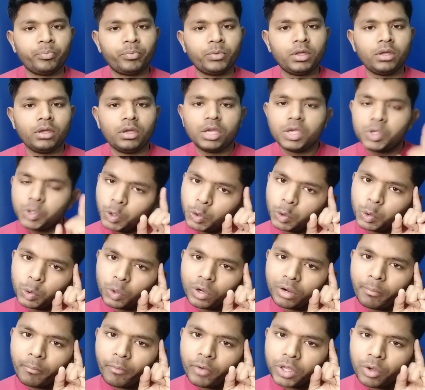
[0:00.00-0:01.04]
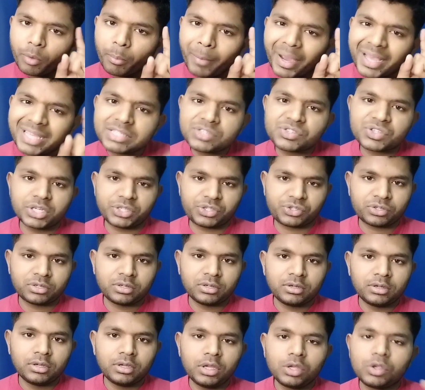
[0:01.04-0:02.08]
your your mindset.
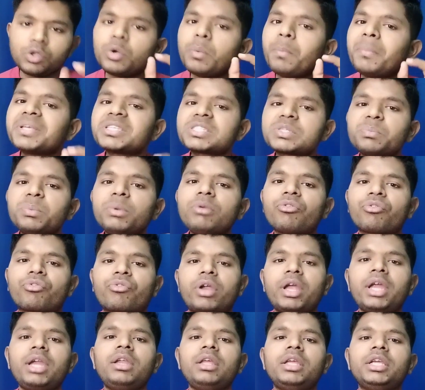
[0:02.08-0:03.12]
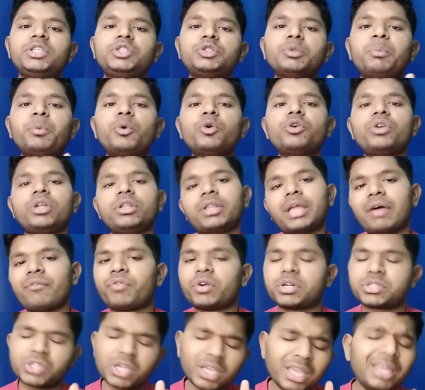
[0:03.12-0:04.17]
You must be ready to put in the
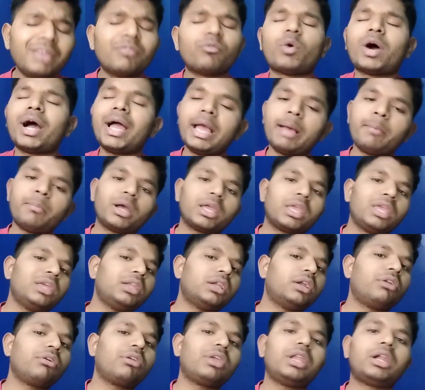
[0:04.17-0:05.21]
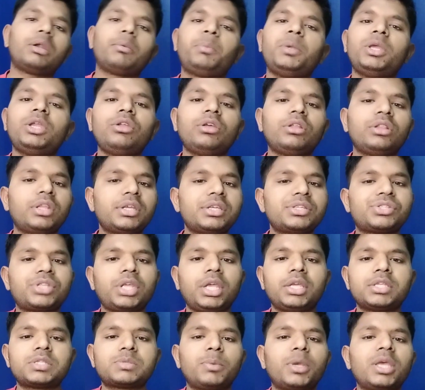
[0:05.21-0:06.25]
efforts. Again, why I'm again and again repeating these
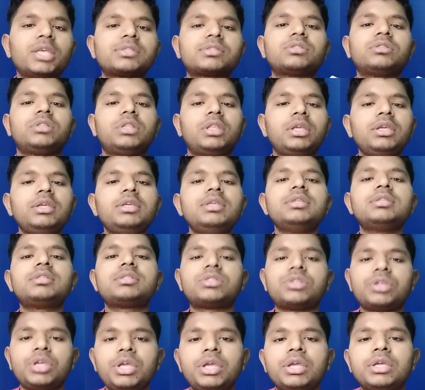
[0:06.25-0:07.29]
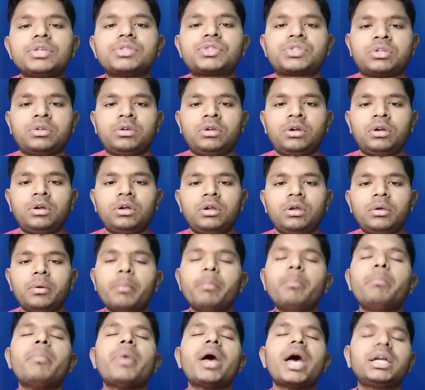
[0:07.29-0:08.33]
things because these things
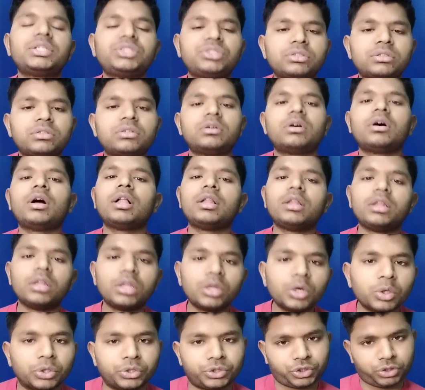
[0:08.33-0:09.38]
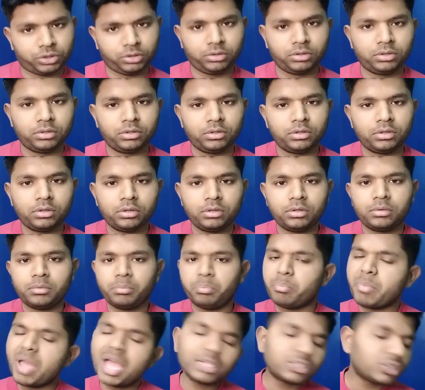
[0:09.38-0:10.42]
matter a lot
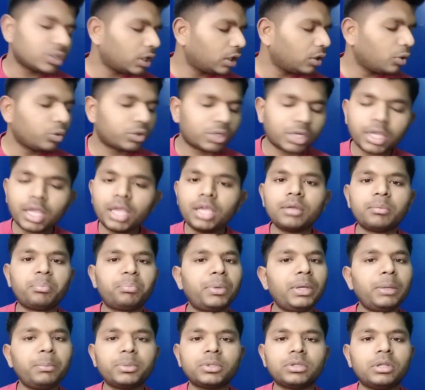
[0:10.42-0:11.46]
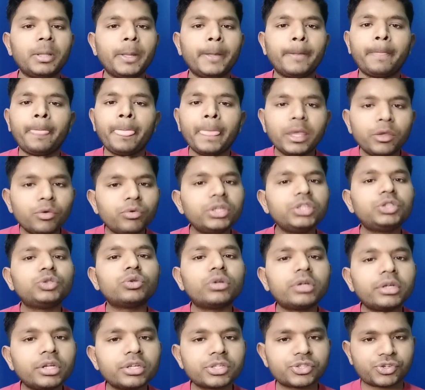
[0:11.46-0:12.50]
match a load again people you need to
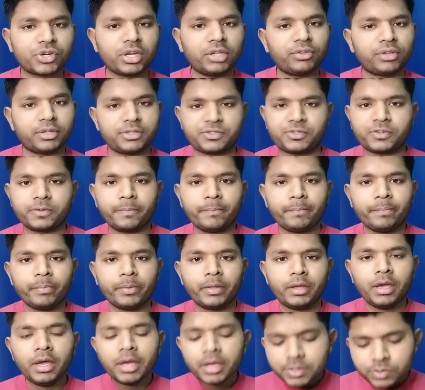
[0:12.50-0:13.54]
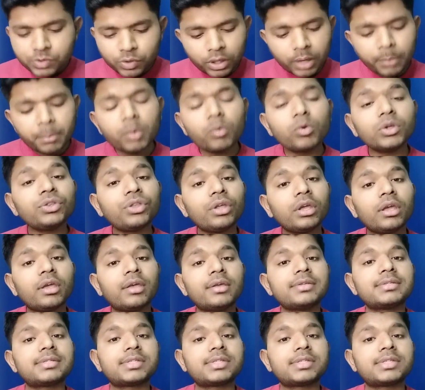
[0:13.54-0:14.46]
understand this so number one thing is you